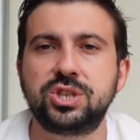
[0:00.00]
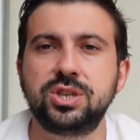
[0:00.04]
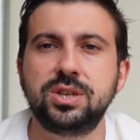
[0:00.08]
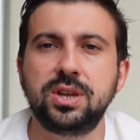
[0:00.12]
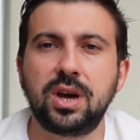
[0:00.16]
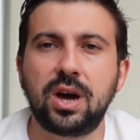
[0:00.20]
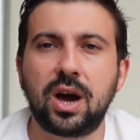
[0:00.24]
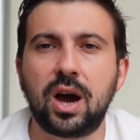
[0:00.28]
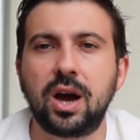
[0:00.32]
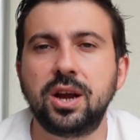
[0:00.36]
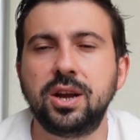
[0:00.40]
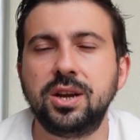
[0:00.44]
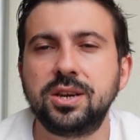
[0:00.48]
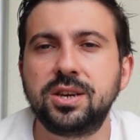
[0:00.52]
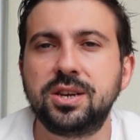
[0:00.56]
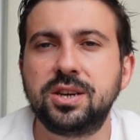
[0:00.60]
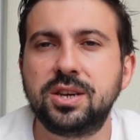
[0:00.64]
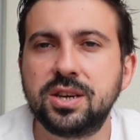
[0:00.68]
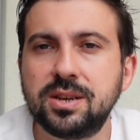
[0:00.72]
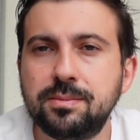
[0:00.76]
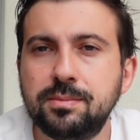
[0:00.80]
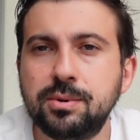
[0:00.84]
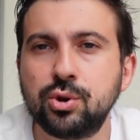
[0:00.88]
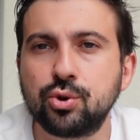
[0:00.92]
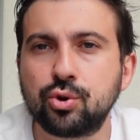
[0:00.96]
For this,
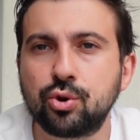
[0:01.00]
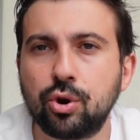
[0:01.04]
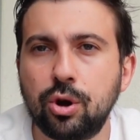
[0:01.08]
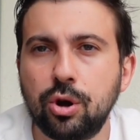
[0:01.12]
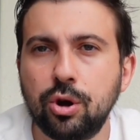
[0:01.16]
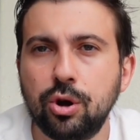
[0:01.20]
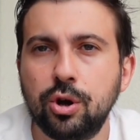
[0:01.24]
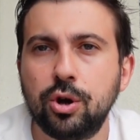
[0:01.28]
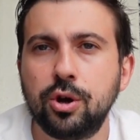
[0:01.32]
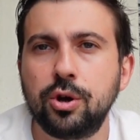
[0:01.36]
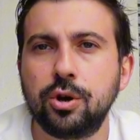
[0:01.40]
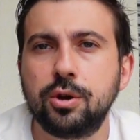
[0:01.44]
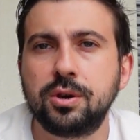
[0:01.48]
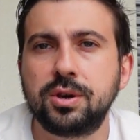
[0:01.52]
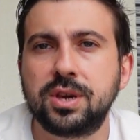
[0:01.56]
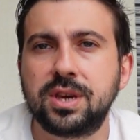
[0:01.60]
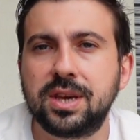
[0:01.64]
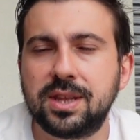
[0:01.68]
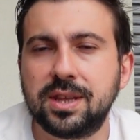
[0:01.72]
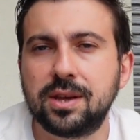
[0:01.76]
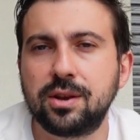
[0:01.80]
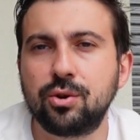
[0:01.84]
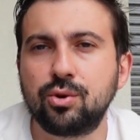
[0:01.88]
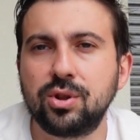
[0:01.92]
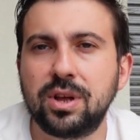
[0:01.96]
we get insurance with a
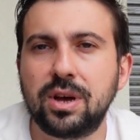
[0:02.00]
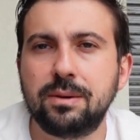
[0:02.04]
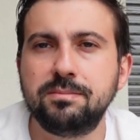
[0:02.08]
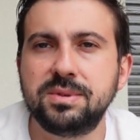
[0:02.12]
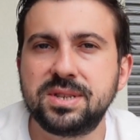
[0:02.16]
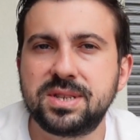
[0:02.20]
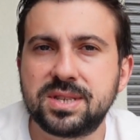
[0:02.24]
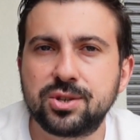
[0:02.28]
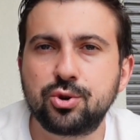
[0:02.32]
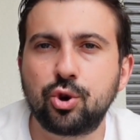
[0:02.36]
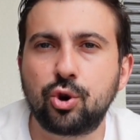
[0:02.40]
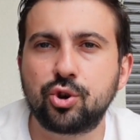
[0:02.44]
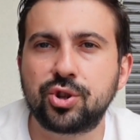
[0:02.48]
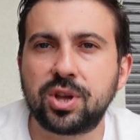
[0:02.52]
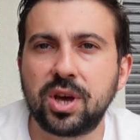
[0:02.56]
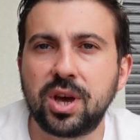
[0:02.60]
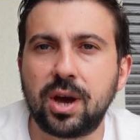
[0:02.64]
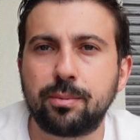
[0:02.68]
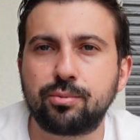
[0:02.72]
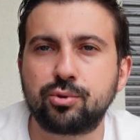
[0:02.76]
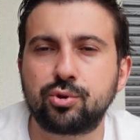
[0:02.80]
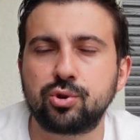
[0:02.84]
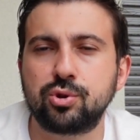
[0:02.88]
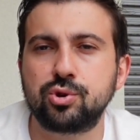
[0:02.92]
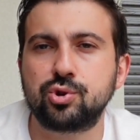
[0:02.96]
monthly cost of 20 euro.
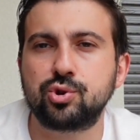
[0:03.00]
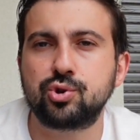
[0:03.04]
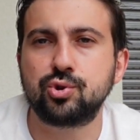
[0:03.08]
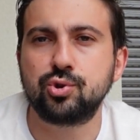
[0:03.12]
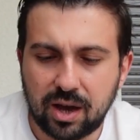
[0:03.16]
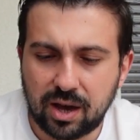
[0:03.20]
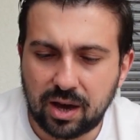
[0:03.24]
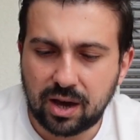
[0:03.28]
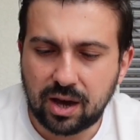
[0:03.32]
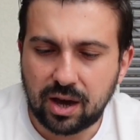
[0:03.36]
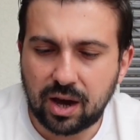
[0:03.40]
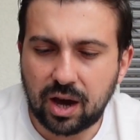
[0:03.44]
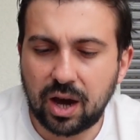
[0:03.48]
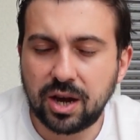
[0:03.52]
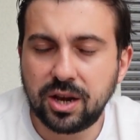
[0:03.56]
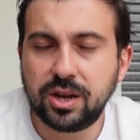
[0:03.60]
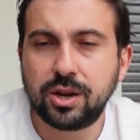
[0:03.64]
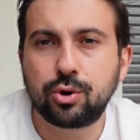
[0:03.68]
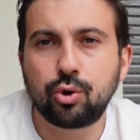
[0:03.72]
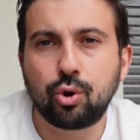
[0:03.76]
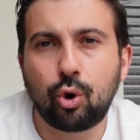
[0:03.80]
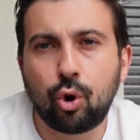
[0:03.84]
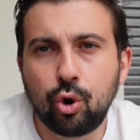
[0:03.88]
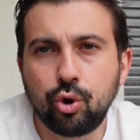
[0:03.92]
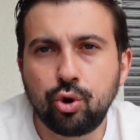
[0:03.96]
We can say 10
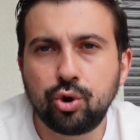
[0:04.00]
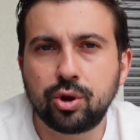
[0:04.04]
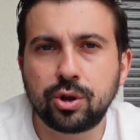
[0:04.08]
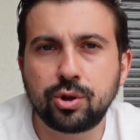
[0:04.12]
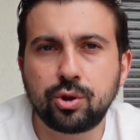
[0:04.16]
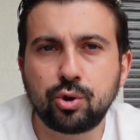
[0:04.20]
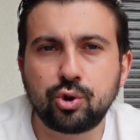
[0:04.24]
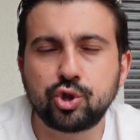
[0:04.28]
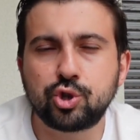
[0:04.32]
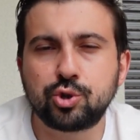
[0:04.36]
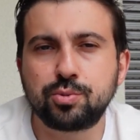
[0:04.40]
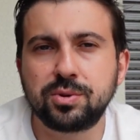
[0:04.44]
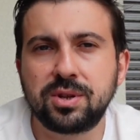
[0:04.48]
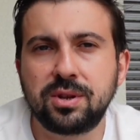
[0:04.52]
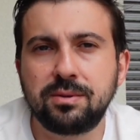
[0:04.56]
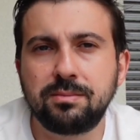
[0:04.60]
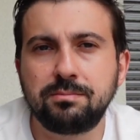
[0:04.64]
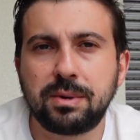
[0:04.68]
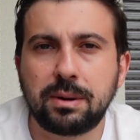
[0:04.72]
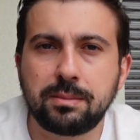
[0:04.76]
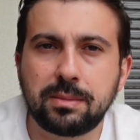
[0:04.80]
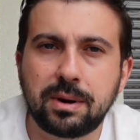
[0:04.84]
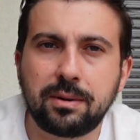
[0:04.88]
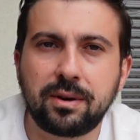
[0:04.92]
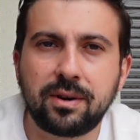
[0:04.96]
euros monthly for
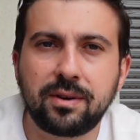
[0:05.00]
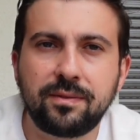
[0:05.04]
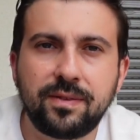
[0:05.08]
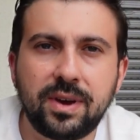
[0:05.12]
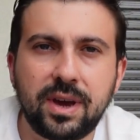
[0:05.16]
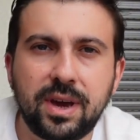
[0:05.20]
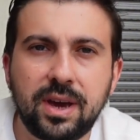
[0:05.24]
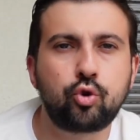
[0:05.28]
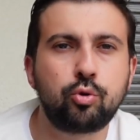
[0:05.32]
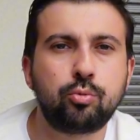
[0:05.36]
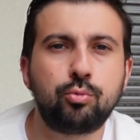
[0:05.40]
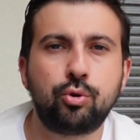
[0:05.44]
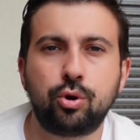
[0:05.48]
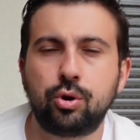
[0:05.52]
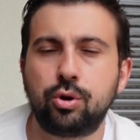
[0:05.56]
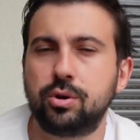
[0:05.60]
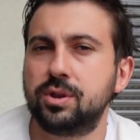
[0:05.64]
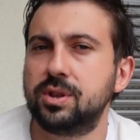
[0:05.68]
Osman's food and litter.